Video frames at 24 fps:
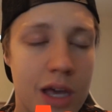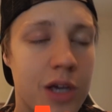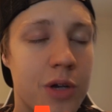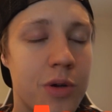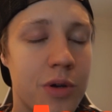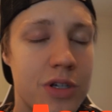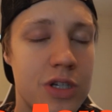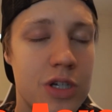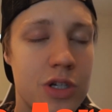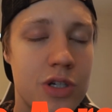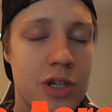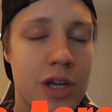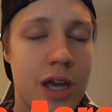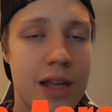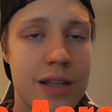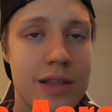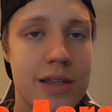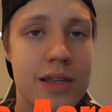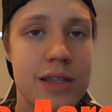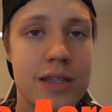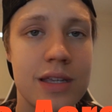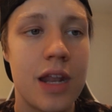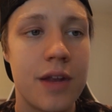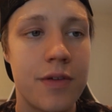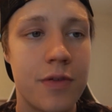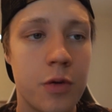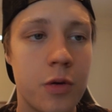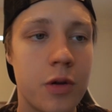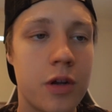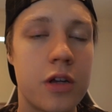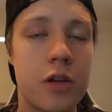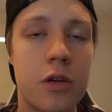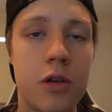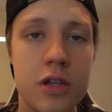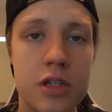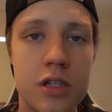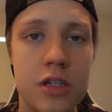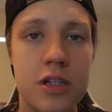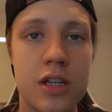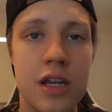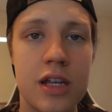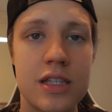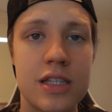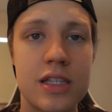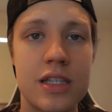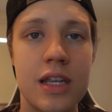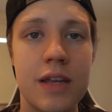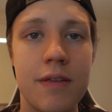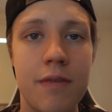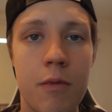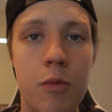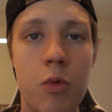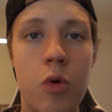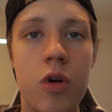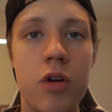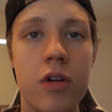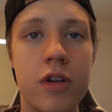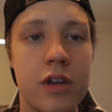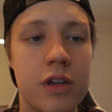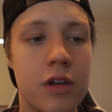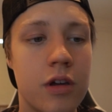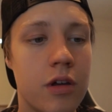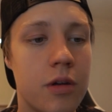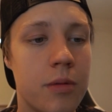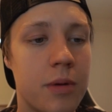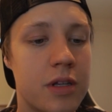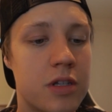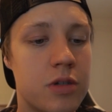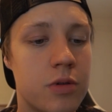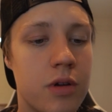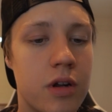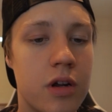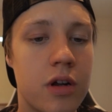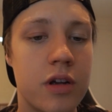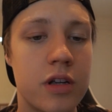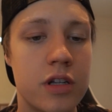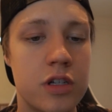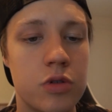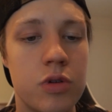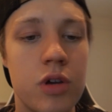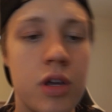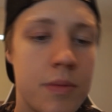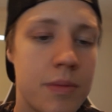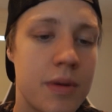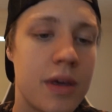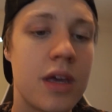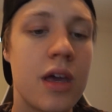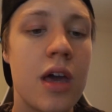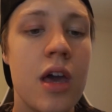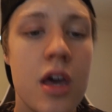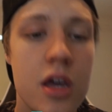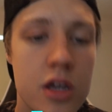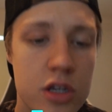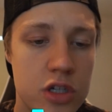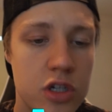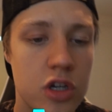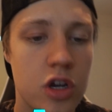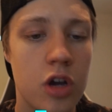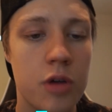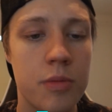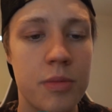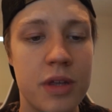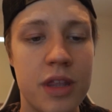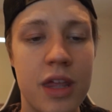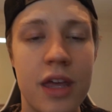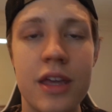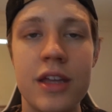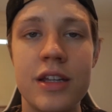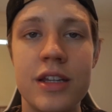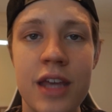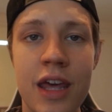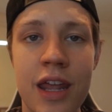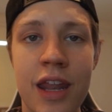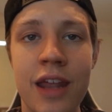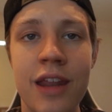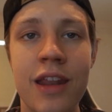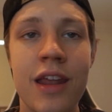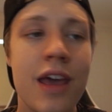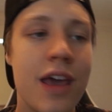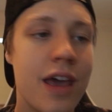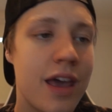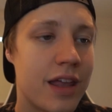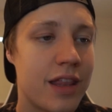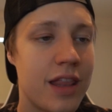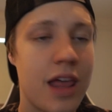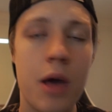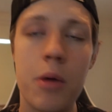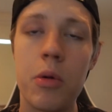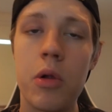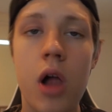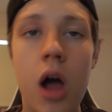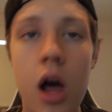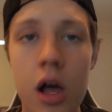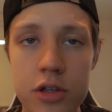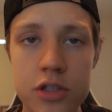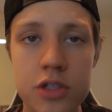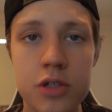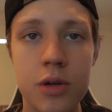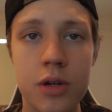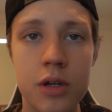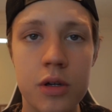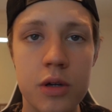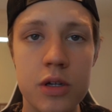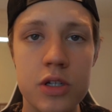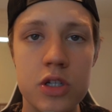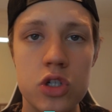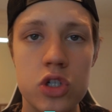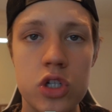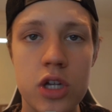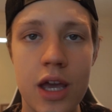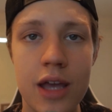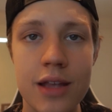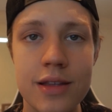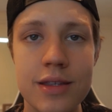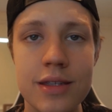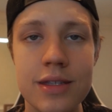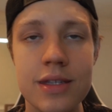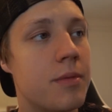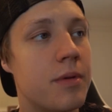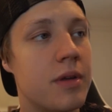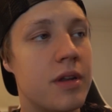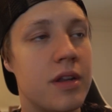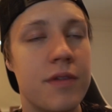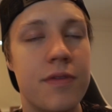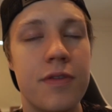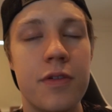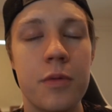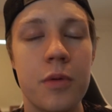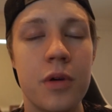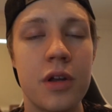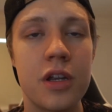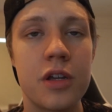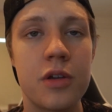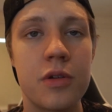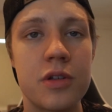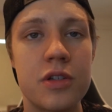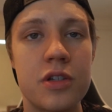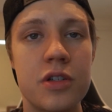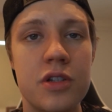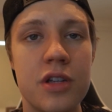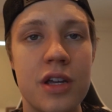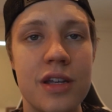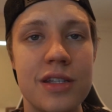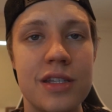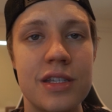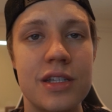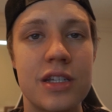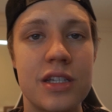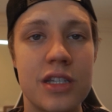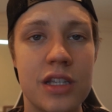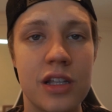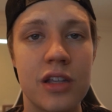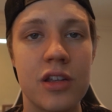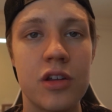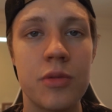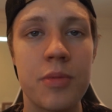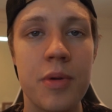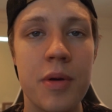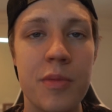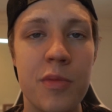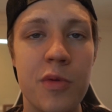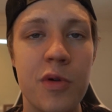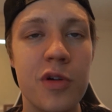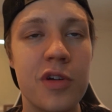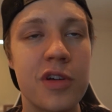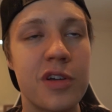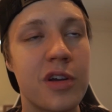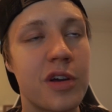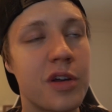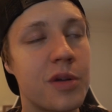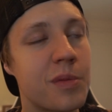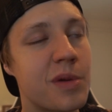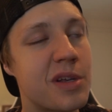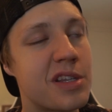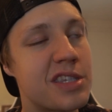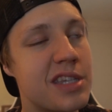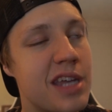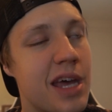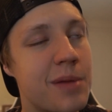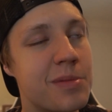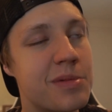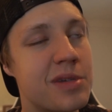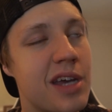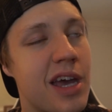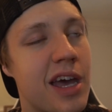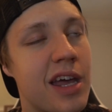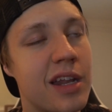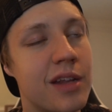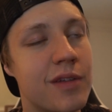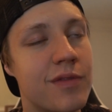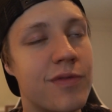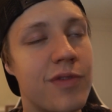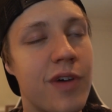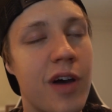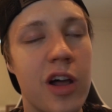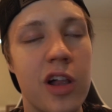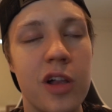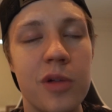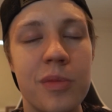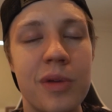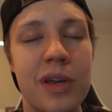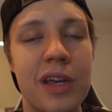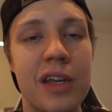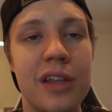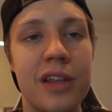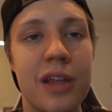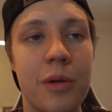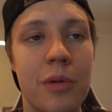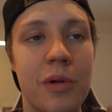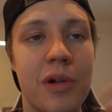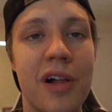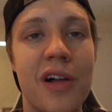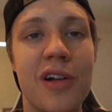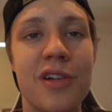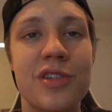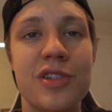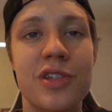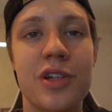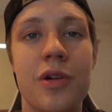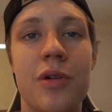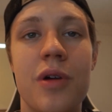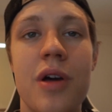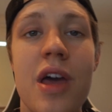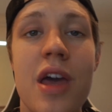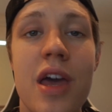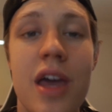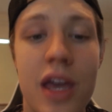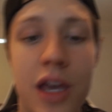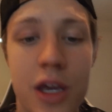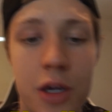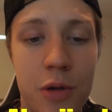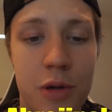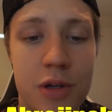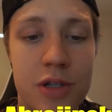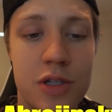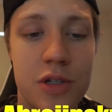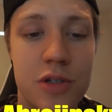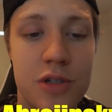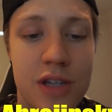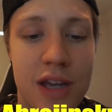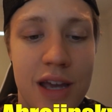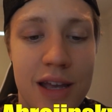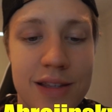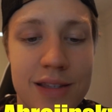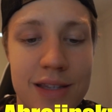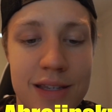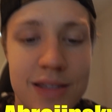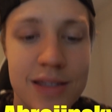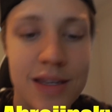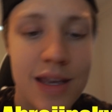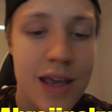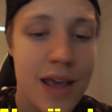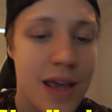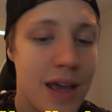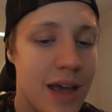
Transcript: increase your chances. And if you want to increase your chances even more, you can go to my Twitter and tweet me showing me that you did it, and that will also increase your chances. And if you want to increase your chances just a little bit more, you can go to my Snapchat and follow me, and that will also increase your chances.